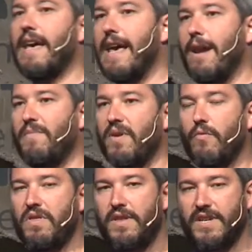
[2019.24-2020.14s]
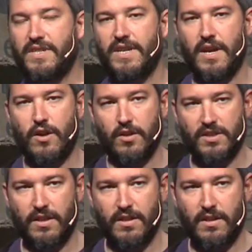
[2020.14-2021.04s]
help with this
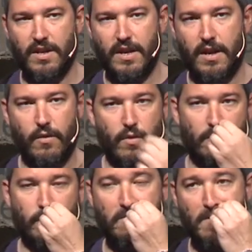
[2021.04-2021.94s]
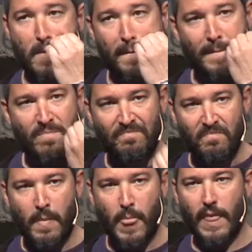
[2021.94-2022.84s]
content workflow
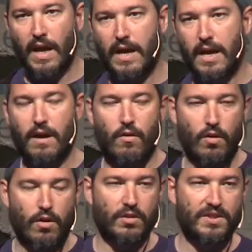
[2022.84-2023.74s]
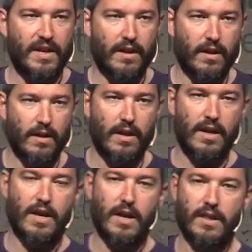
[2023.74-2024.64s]
or content
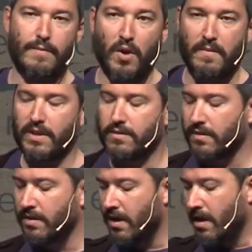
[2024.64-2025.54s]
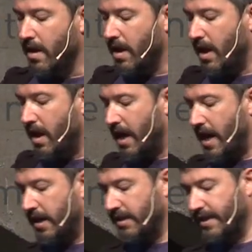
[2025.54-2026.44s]
deployment.
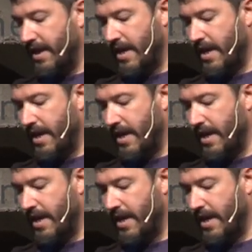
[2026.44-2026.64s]
And